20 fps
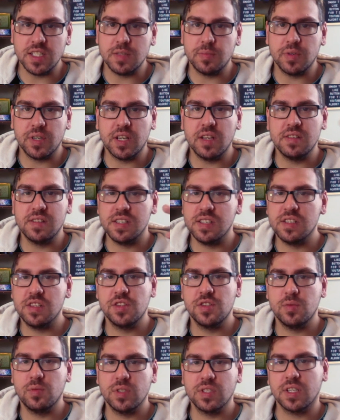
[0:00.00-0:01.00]
because this
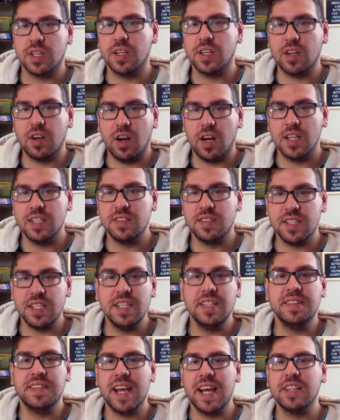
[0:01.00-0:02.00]
is what's going to cause the
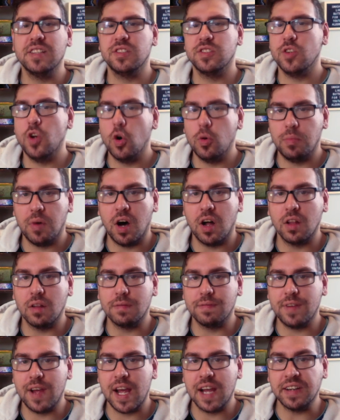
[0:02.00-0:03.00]
debt snowball
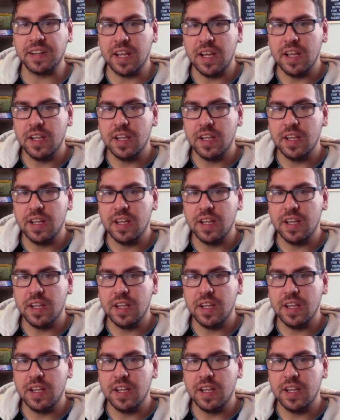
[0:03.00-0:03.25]
effect.